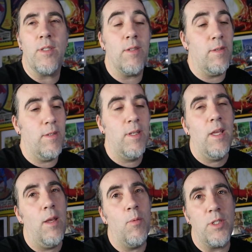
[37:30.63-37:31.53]
So,
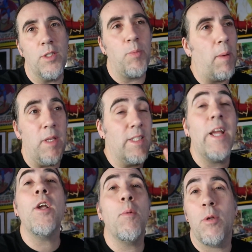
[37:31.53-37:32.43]
which is probably a
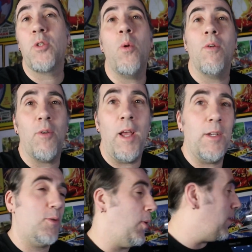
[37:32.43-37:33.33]
terrible score for
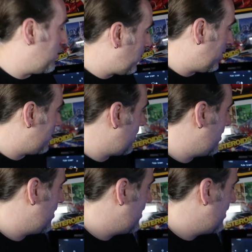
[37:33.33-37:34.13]
Asteroids, but